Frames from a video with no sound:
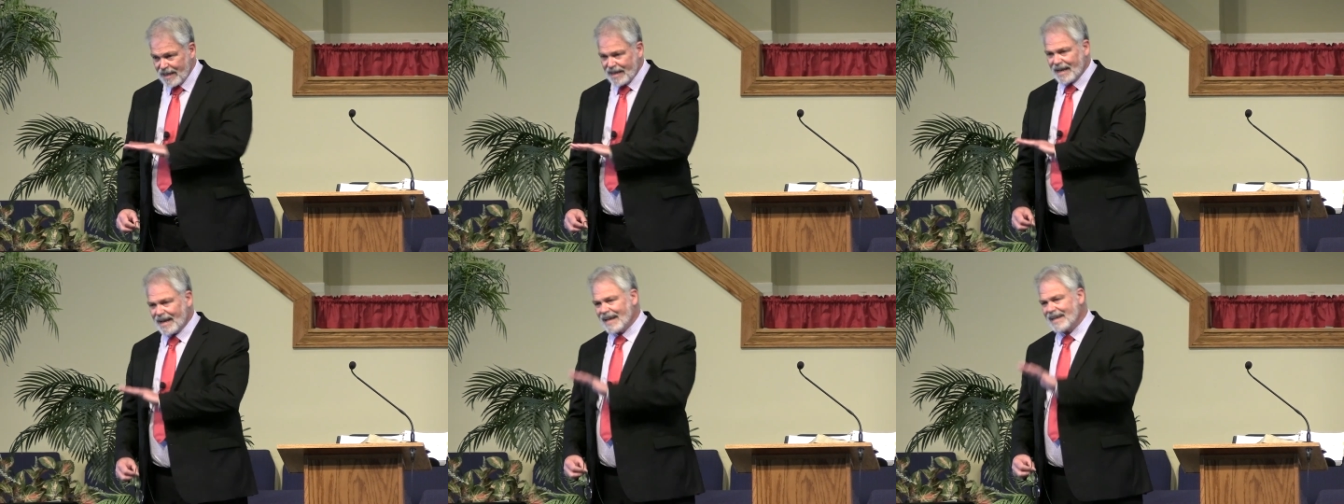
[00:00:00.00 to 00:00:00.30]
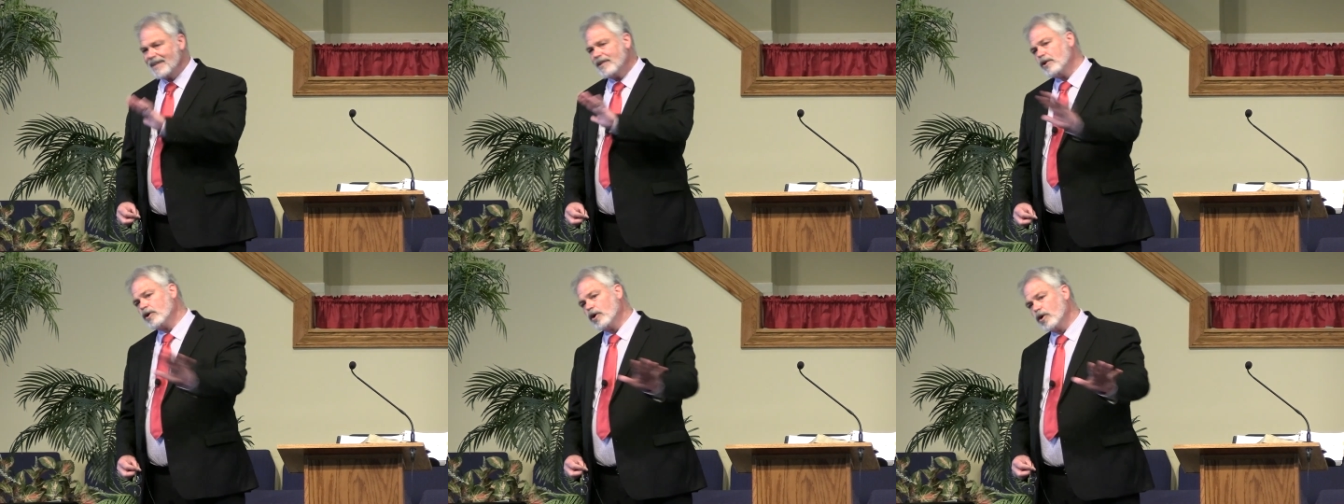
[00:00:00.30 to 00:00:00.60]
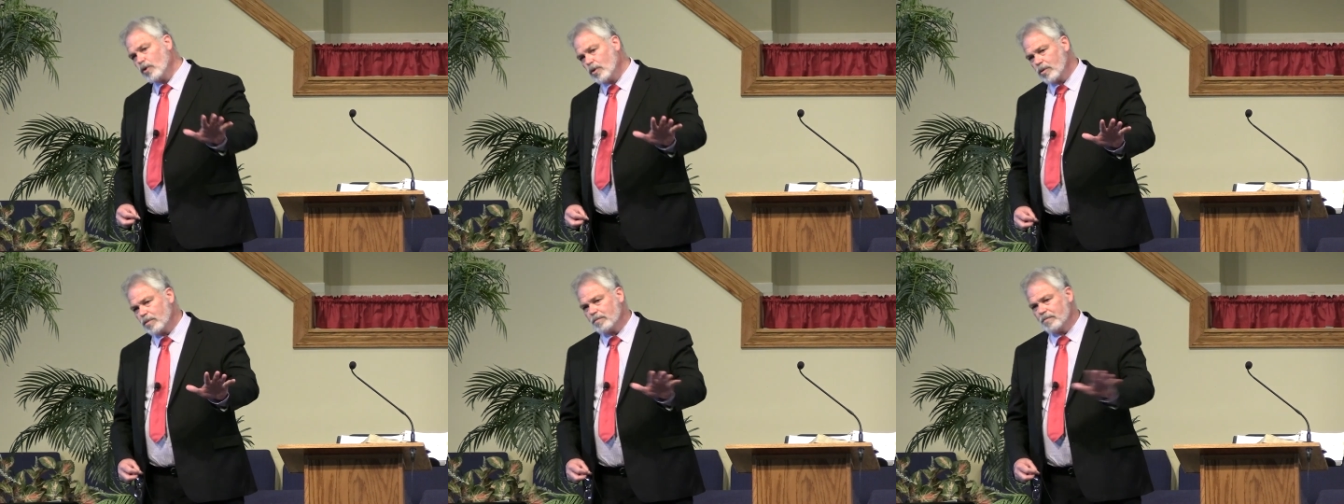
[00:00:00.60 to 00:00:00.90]
I
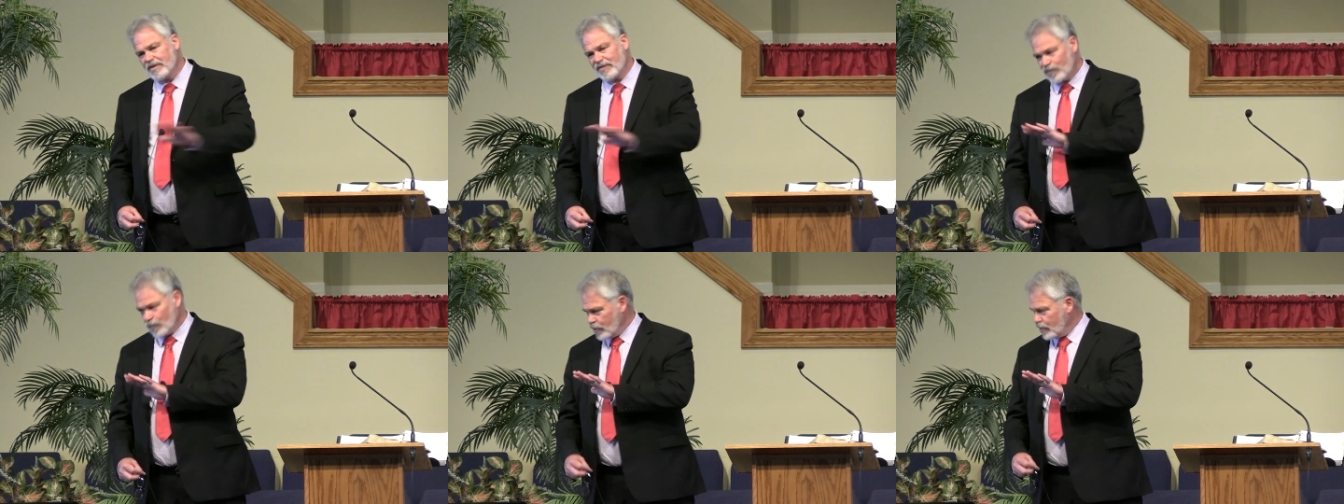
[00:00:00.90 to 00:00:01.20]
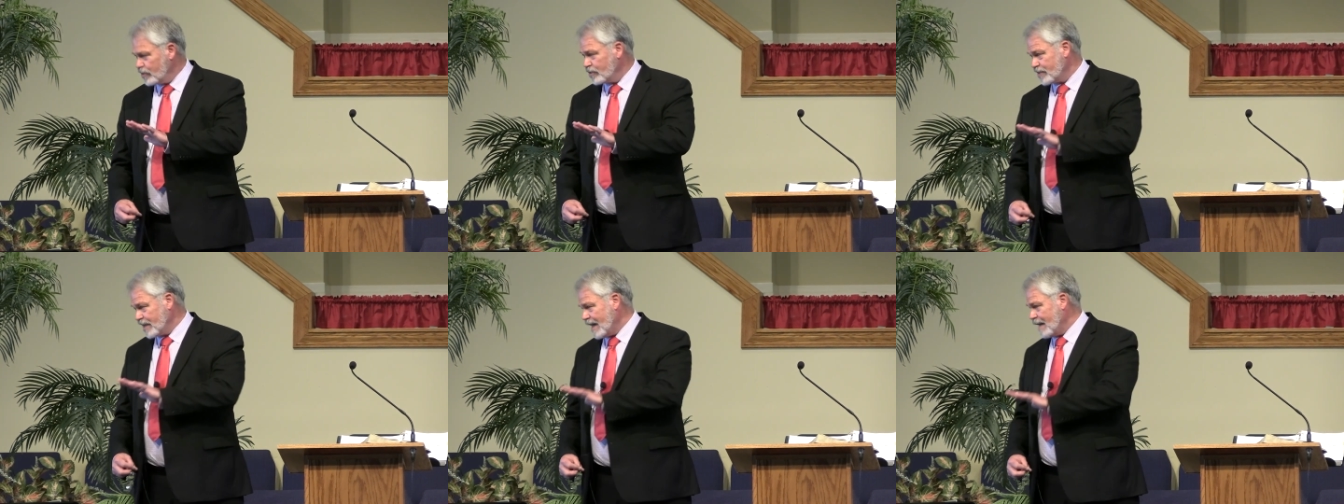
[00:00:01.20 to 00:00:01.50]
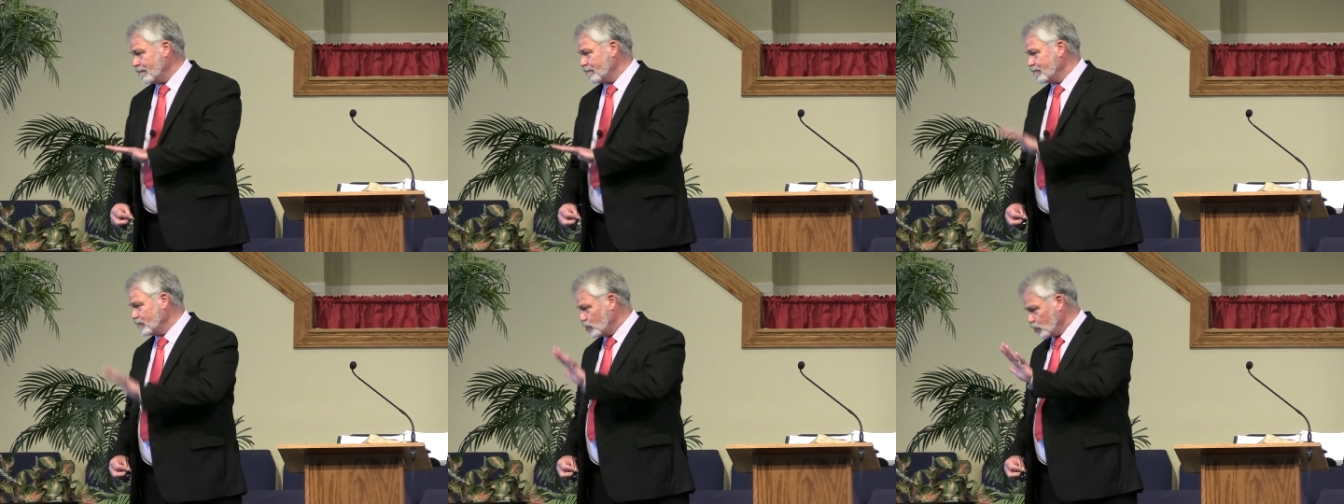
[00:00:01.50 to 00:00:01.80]
know before your
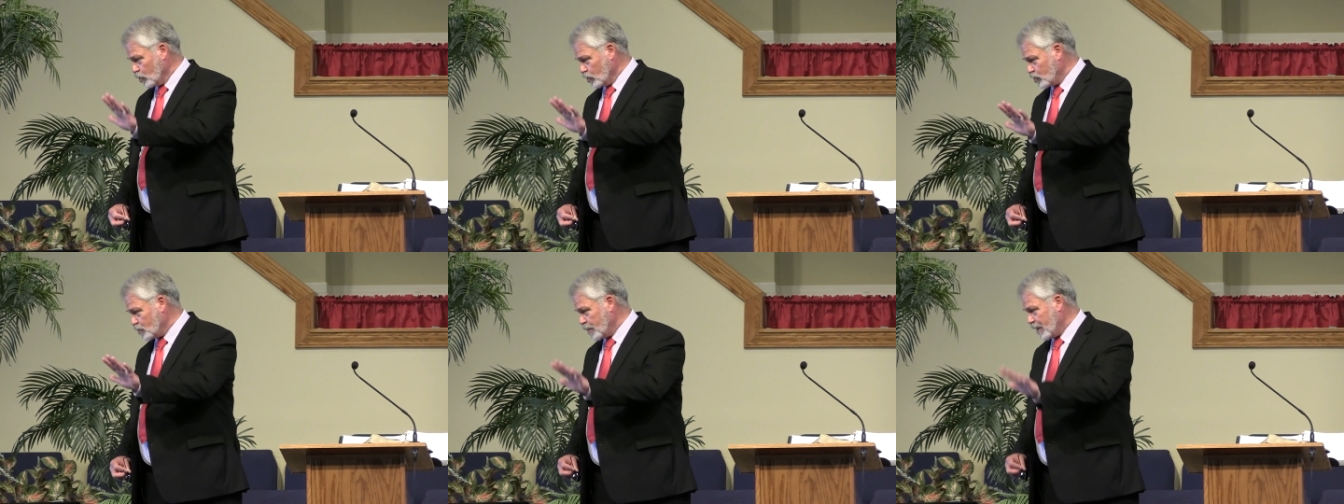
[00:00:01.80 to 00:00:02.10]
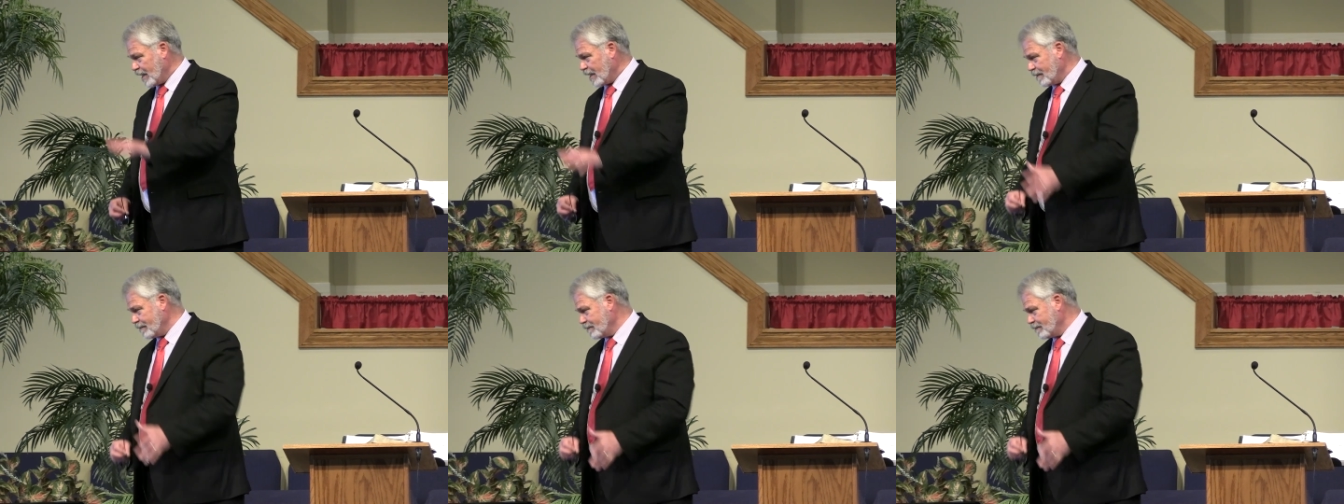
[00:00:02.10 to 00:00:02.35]
time, George Brett.